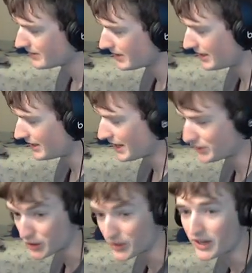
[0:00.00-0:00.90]

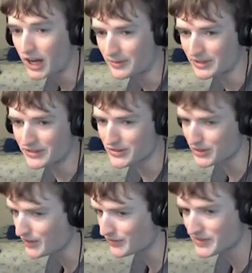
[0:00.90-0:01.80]
And you're in Comet. So
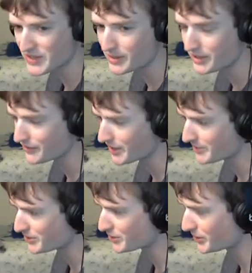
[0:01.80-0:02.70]
you have invincibility
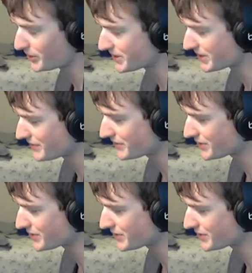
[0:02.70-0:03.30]
frames and you're totally safe.